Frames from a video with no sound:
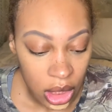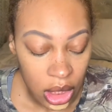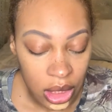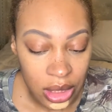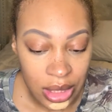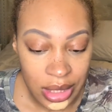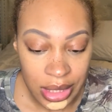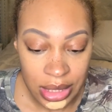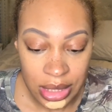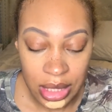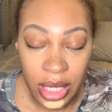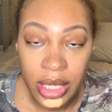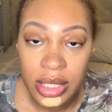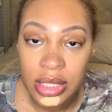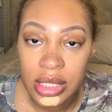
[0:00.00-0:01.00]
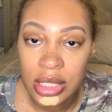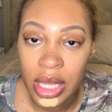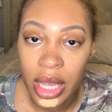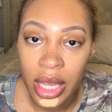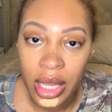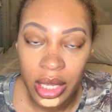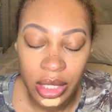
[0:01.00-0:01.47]
And he says
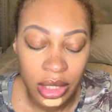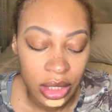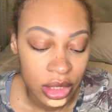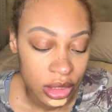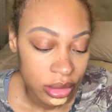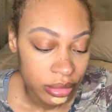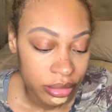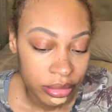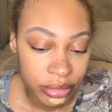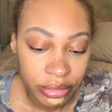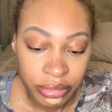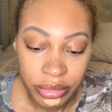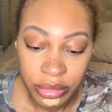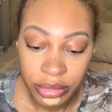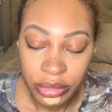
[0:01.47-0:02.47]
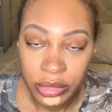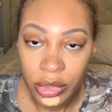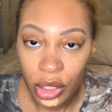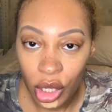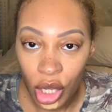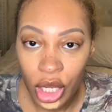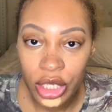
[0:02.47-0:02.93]
that
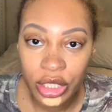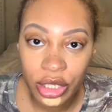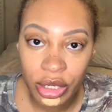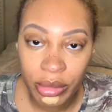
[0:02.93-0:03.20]
on your